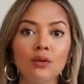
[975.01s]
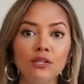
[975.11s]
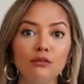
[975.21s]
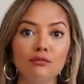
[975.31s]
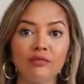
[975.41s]
when
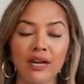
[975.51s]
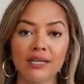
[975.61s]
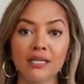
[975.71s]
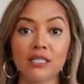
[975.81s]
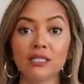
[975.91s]
you
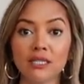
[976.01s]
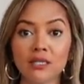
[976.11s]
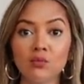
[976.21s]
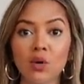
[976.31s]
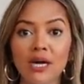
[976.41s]
find a
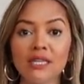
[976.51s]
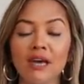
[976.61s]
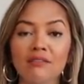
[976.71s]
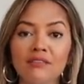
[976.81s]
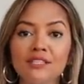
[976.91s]
good one
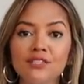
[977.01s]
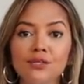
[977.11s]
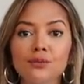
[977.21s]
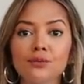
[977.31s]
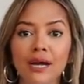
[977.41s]
that fits
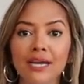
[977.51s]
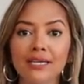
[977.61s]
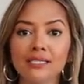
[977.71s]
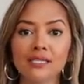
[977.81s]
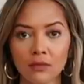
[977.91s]
you
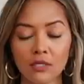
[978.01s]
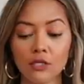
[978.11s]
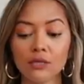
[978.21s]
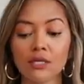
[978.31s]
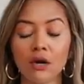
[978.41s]
right,
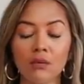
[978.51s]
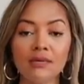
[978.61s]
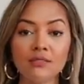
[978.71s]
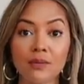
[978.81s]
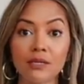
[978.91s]
you can
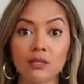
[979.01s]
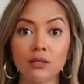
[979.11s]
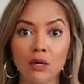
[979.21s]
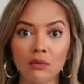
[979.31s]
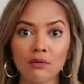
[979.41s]
always wear it
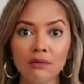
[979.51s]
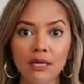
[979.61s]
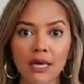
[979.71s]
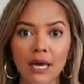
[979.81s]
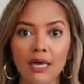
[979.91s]

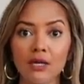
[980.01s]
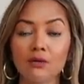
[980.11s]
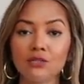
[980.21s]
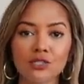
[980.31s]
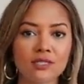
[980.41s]
alone, and
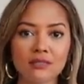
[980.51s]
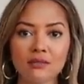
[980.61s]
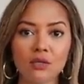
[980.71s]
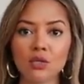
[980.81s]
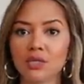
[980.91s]
it'll just
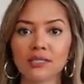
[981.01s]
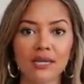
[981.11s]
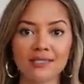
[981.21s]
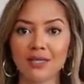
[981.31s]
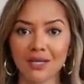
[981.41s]
look
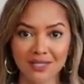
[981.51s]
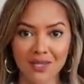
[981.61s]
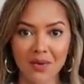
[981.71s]
nice on its